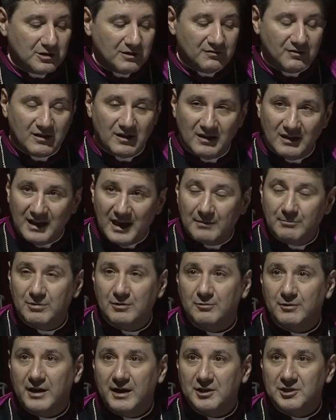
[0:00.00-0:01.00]
of
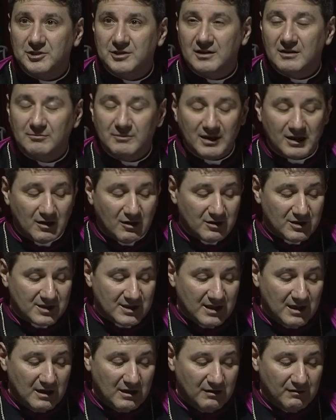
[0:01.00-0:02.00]
collaboration among
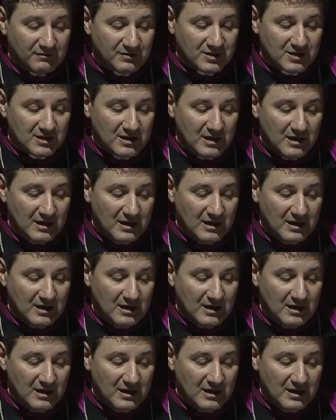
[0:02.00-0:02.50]
ourselves,